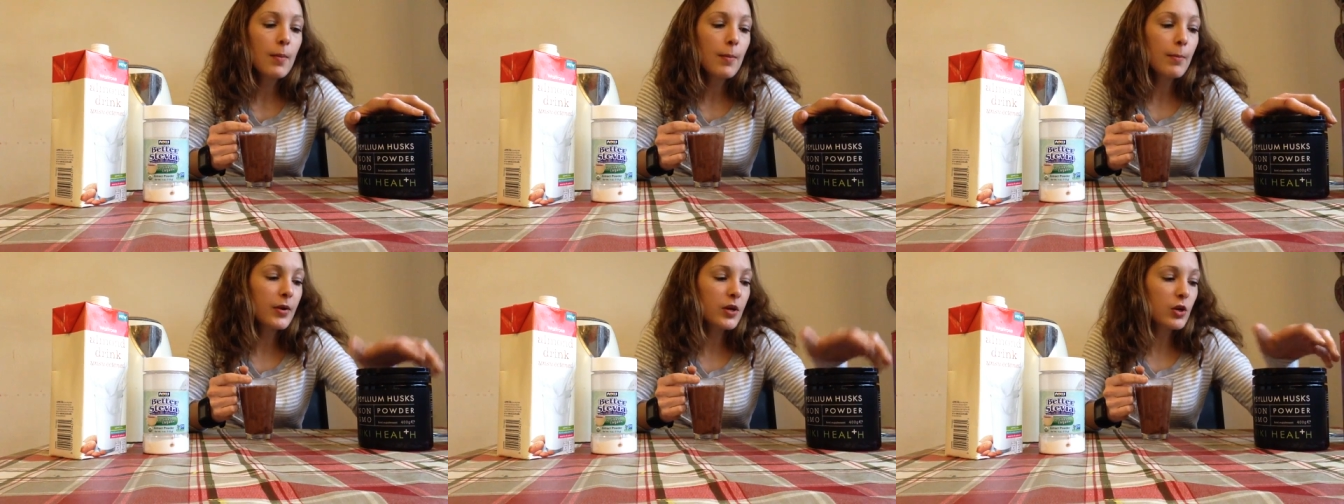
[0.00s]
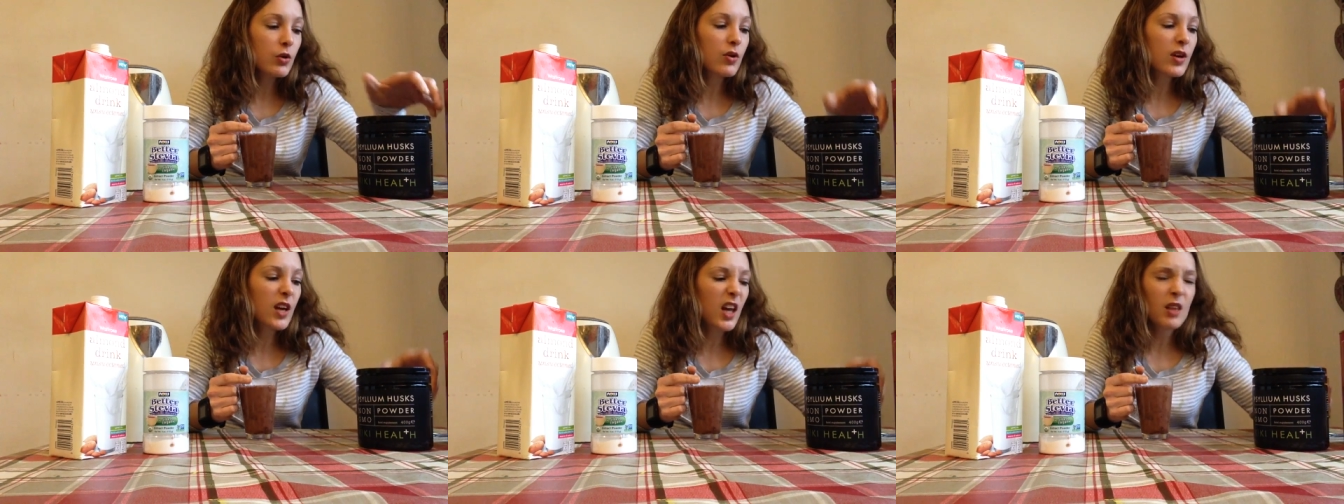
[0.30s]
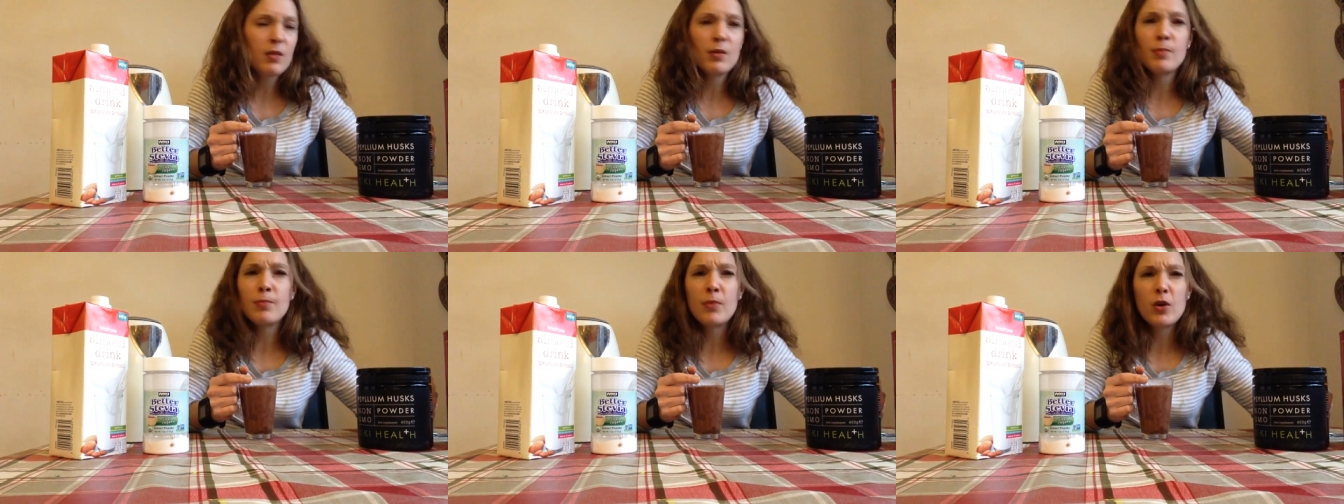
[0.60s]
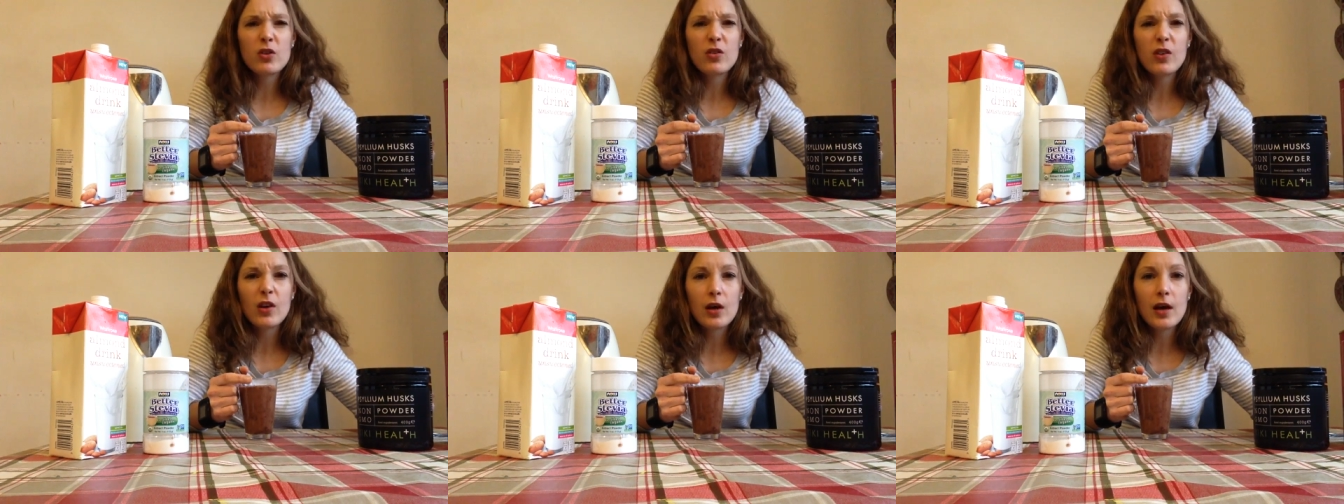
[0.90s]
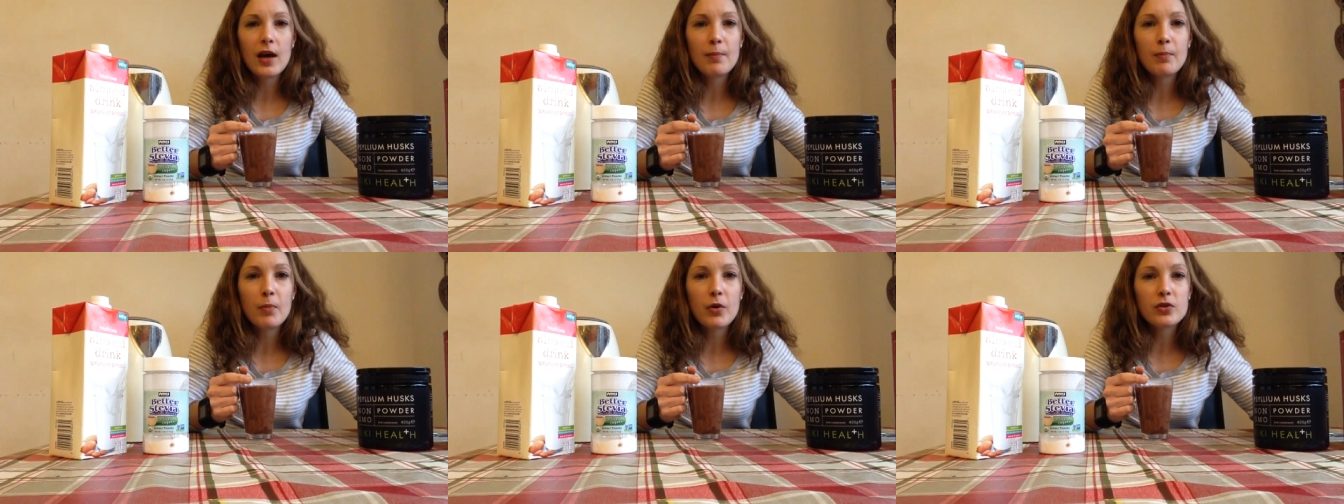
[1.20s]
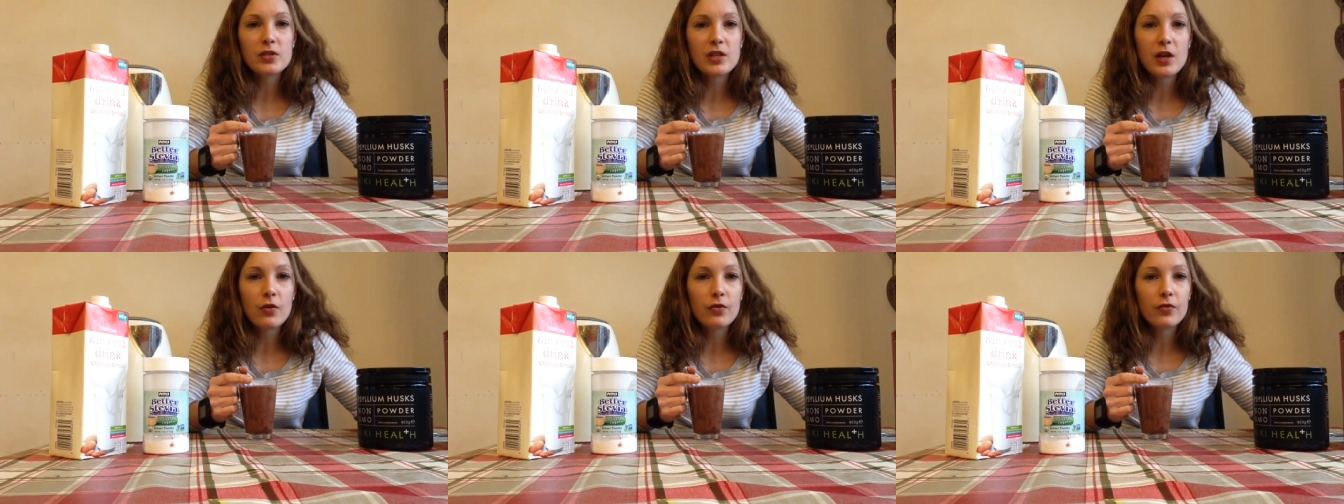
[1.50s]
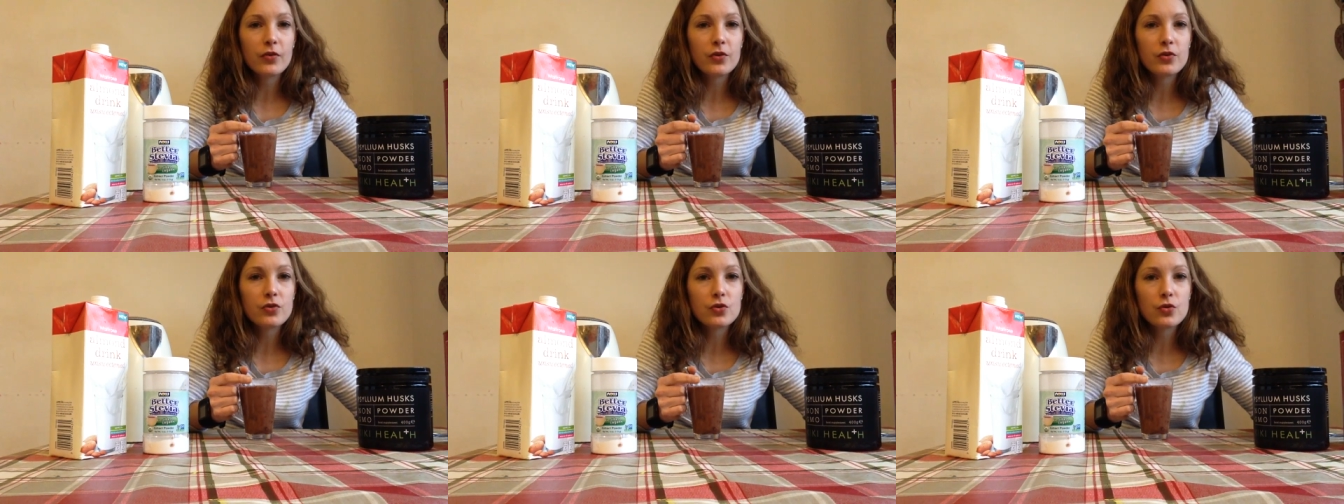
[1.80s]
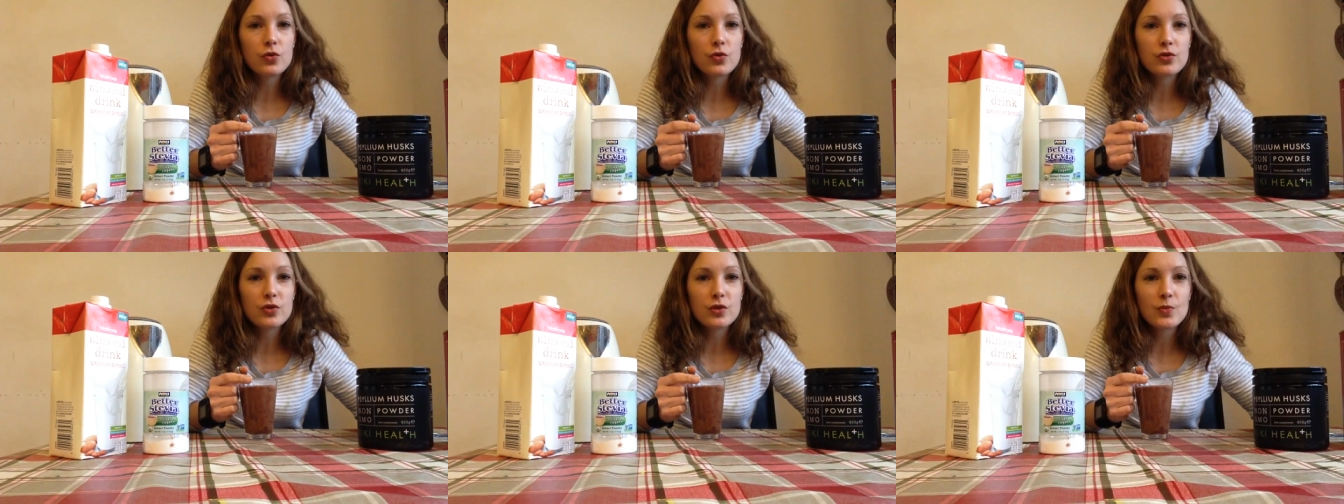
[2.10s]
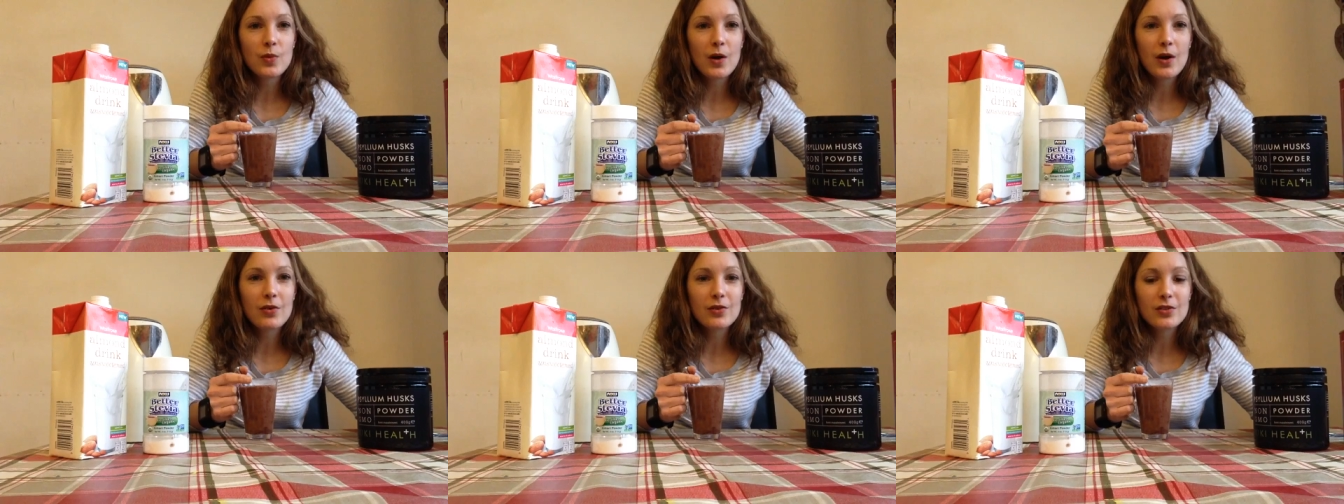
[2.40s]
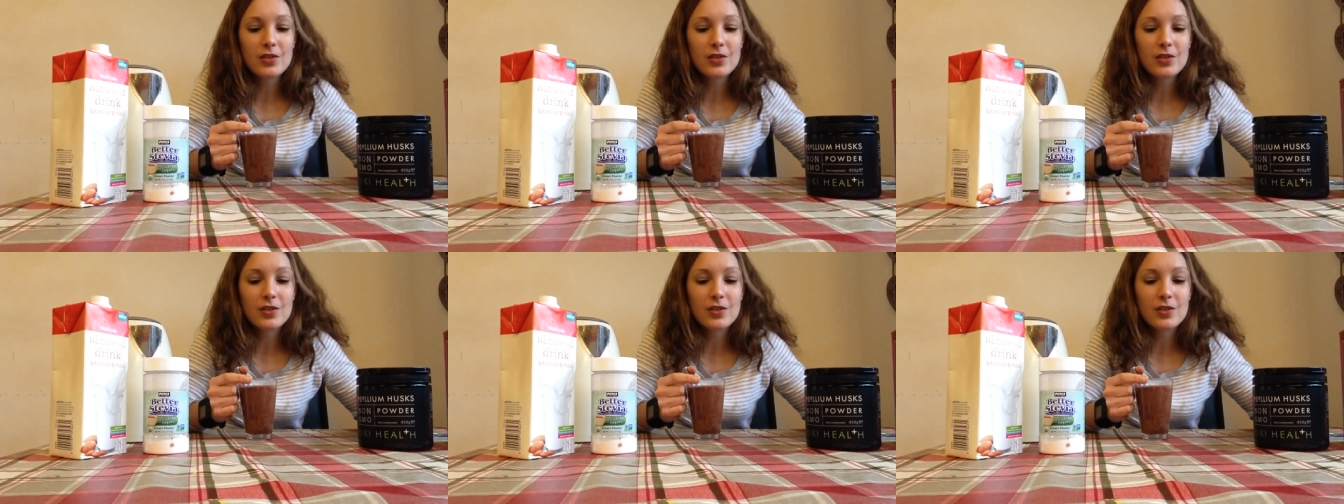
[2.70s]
But you can get them in most health food stores as well.